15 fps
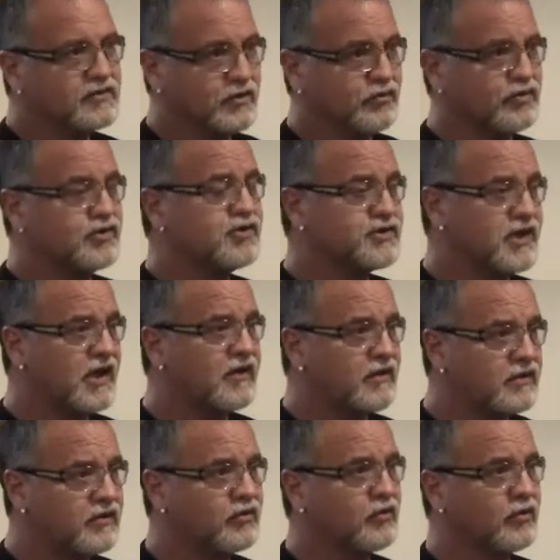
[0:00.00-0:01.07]
So would you say
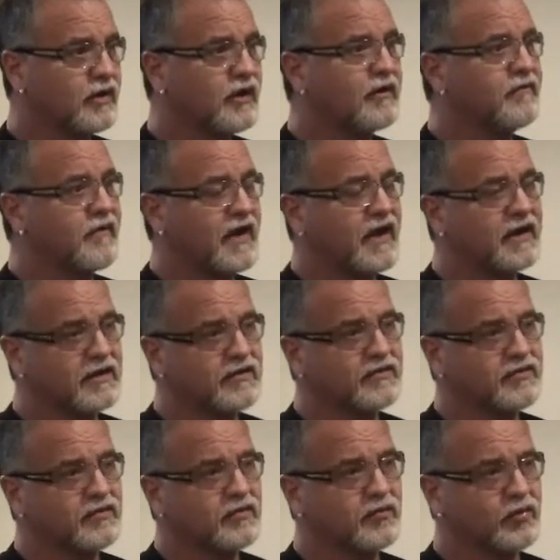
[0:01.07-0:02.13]
that you were at an
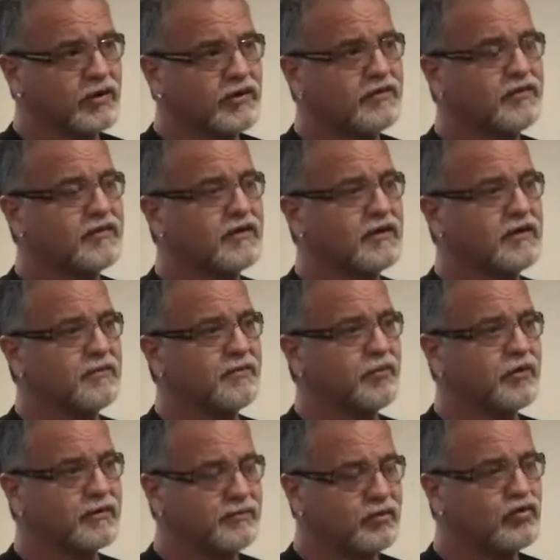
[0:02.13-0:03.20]
advantage with the
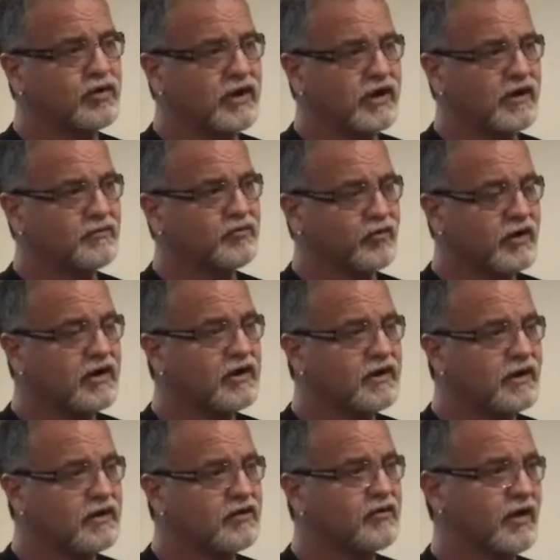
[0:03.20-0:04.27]
pre-boot camp
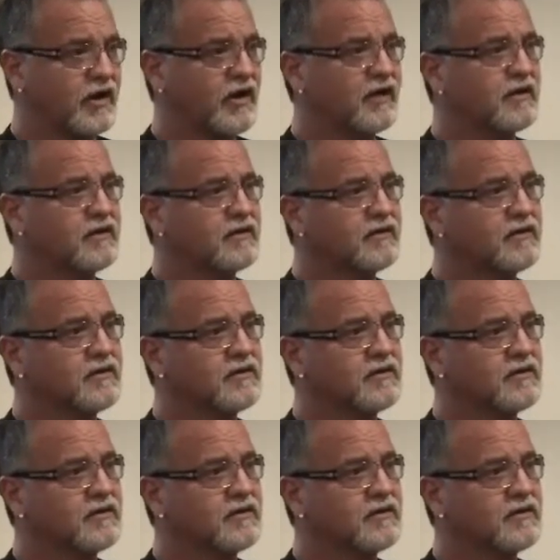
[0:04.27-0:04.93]
training that you had?